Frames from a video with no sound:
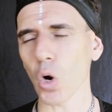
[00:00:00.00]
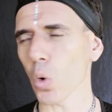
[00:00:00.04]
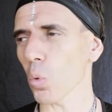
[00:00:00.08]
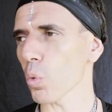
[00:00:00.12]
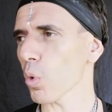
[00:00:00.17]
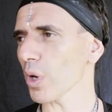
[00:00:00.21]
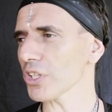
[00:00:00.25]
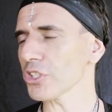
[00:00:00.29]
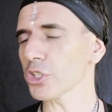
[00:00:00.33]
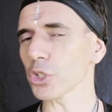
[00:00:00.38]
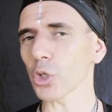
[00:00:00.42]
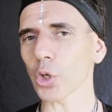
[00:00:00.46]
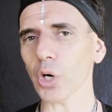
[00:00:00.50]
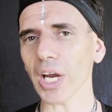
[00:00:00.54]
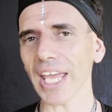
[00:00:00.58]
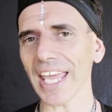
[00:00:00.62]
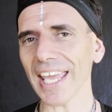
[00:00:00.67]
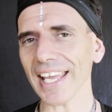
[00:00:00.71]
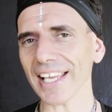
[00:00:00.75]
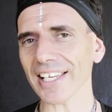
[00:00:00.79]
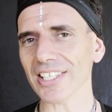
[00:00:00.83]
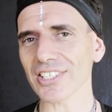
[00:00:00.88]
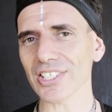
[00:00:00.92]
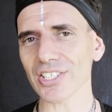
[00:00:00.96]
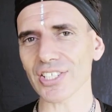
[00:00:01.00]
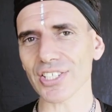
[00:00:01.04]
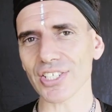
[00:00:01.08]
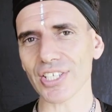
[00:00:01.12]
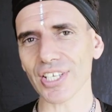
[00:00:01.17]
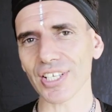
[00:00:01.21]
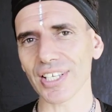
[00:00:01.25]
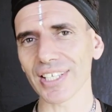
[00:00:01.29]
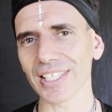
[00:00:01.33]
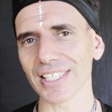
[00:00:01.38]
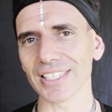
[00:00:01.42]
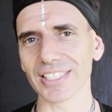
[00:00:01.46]
What your
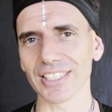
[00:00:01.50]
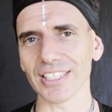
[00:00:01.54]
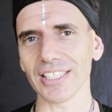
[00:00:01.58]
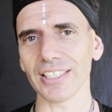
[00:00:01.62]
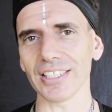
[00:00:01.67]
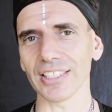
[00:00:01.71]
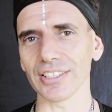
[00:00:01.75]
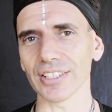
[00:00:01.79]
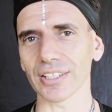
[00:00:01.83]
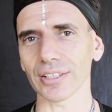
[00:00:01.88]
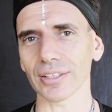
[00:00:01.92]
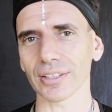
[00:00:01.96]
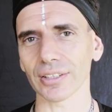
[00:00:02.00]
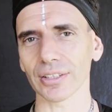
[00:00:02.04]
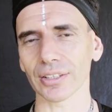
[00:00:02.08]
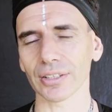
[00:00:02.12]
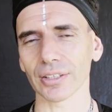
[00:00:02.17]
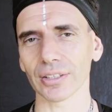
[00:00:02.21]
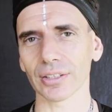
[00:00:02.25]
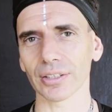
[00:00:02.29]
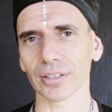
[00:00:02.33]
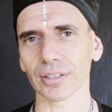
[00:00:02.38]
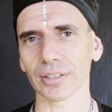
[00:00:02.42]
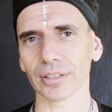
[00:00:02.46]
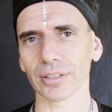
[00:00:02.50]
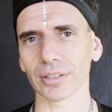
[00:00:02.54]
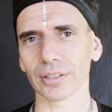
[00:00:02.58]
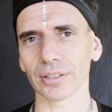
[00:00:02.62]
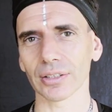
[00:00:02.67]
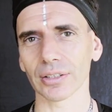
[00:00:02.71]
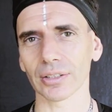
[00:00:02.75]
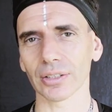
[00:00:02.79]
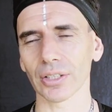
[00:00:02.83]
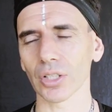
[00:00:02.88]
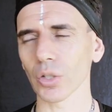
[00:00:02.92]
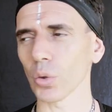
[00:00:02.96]
ex did
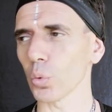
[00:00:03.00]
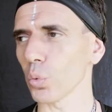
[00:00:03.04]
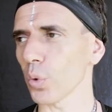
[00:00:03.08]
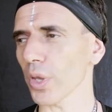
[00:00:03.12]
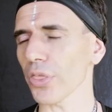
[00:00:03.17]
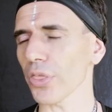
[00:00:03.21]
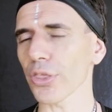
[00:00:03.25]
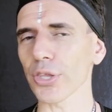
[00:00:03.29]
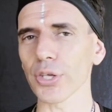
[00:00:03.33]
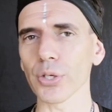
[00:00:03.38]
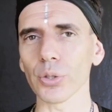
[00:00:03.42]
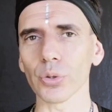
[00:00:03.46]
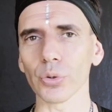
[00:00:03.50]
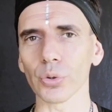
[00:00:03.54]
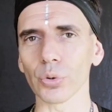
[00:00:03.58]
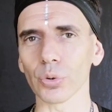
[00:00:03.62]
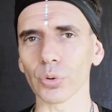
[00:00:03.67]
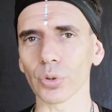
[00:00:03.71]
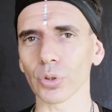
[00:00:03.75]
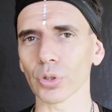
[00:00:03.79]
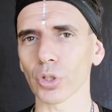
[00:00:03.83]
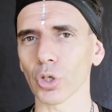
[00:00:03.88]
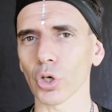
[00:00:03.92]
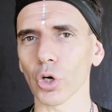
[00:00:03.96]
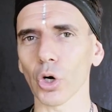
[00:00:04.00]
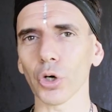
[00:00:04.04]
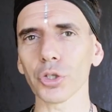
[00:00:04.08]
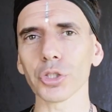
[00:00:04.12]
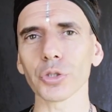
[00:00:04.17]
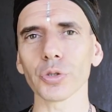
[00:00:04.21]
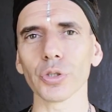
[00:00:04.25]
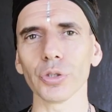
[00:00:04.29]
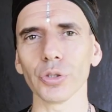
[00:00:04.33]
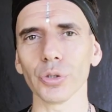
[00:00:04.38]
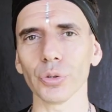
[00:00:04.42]
with you or to